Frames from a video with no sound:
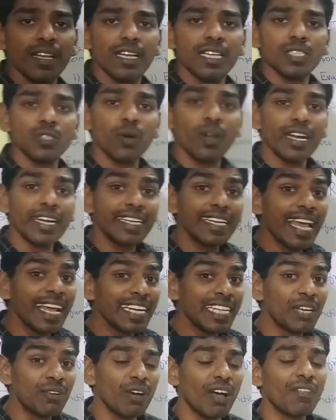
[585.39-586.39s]
So it can
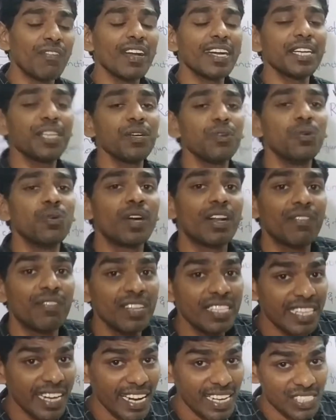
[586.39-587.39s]
give effective
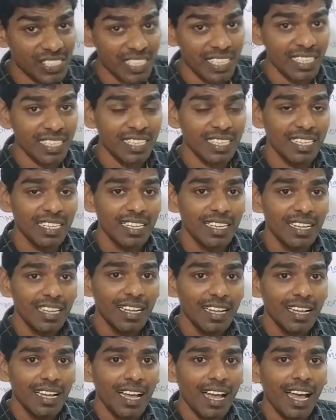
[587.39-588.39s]
refrigeration,
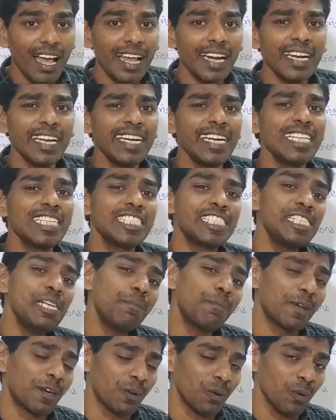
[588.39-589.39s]
and it is
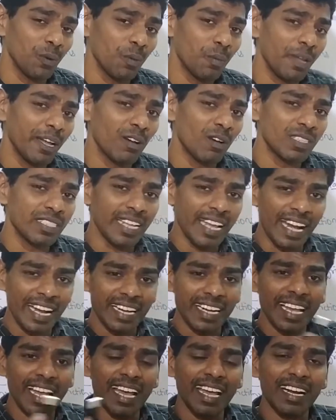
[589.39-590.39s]
cheaper too because the
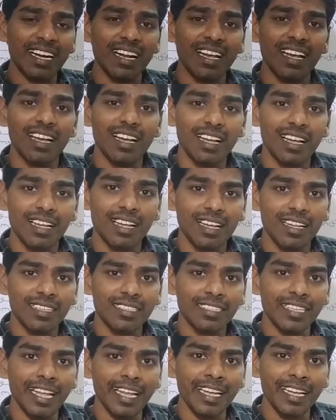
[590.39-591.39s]
entire
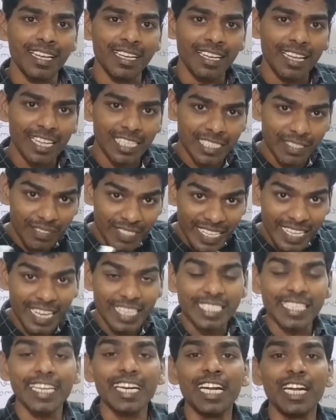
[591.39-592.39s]
thing is within a
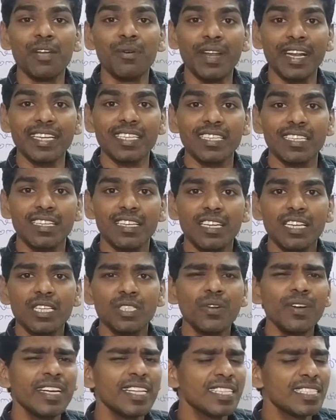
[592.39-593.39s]
single unit. So
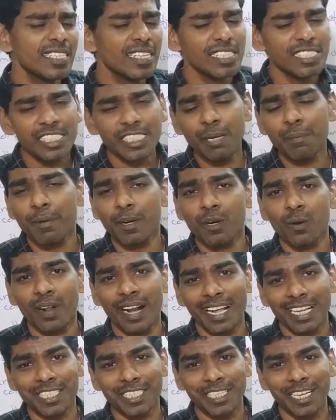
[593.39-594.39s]
it is cheaper to an
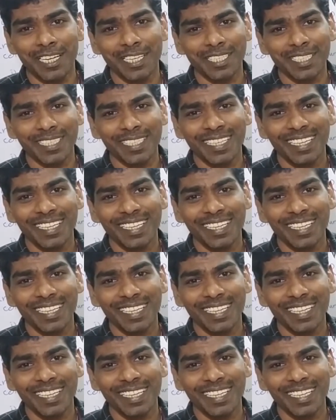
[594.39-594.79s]
extent.